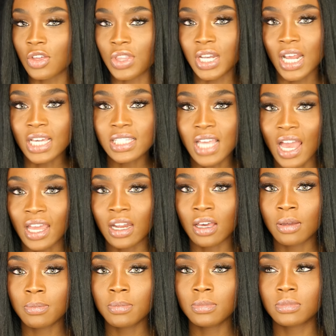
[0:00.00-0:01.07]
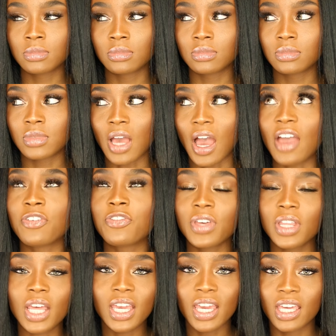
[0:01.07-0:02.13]
So the next item I
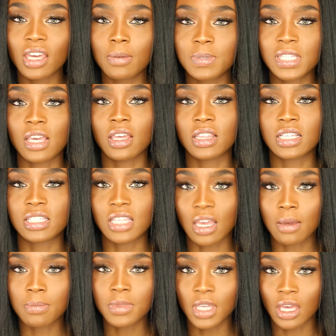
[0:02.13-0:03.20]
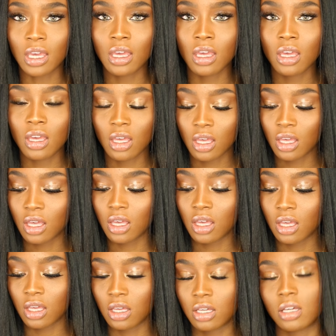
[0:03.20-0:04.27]
feel like I keep saying the same thing,
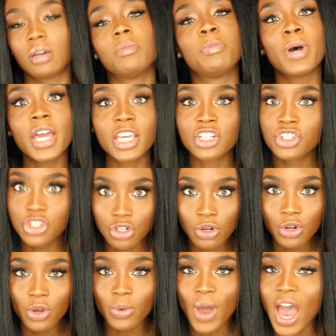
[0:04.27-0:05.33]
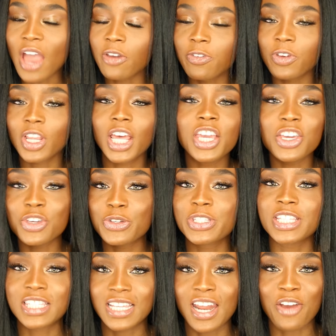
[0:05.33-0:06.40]
but it's true. I feel like you use
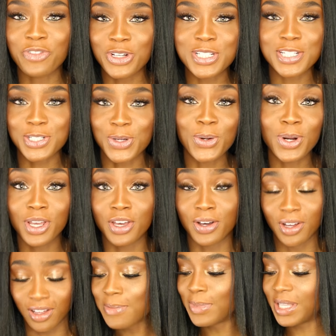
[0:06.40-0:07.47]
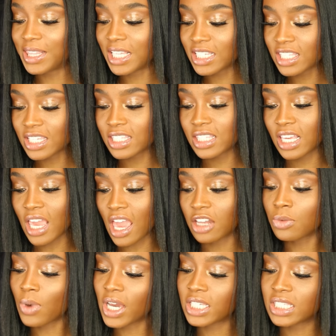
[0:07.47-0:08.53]
this in every tutorial. But this is the
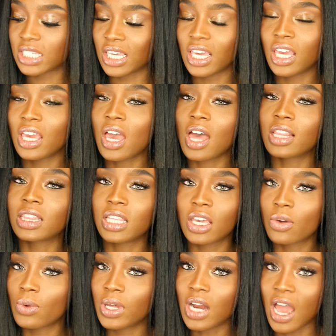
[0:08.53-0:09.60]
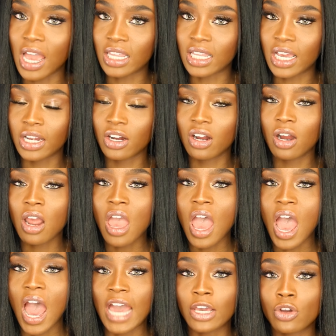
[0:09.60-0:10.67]
NYC liquid eyeliner.
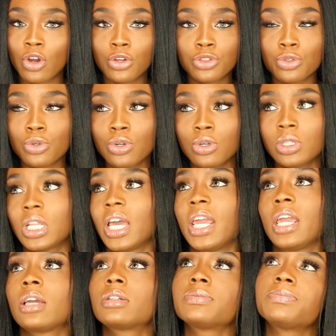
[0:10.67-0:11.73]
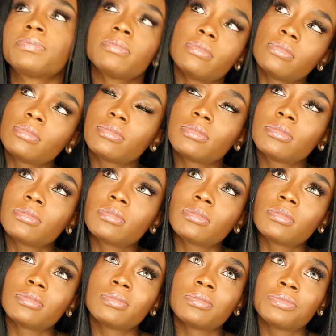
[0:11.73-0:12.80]
I go through like
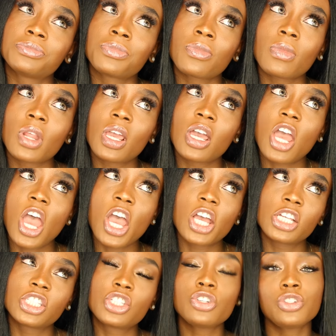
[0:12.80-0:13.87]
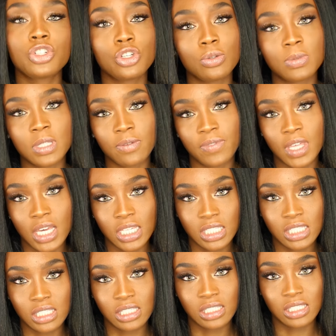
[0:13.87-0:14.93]
mm, two tubes of this
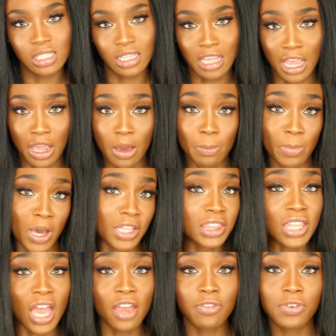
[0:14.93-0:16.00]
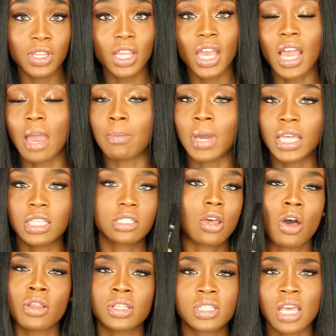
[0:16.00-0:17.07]
like a month I feel like. I buy this
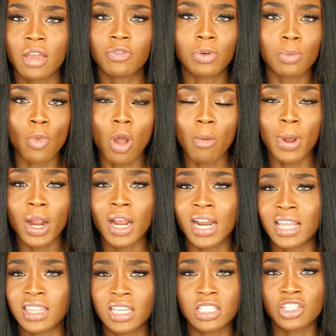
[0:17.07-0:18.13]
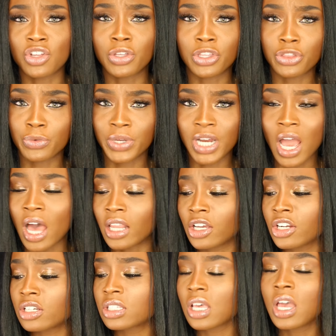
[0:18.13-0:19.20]
all the time from Walmart and I think it's only
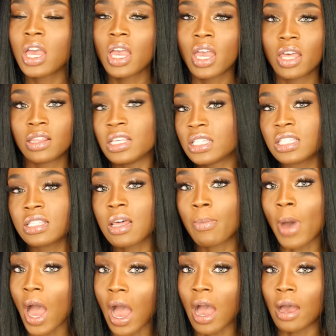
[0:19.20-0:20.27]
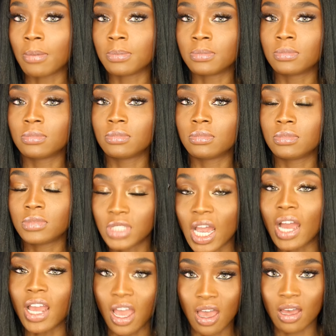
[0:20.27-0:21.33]
$3. This is the
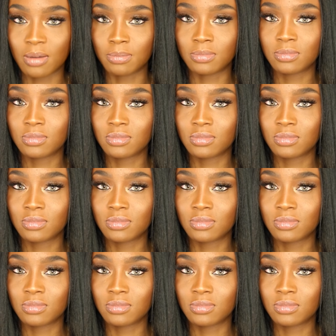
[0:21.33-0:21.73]
bomb.com.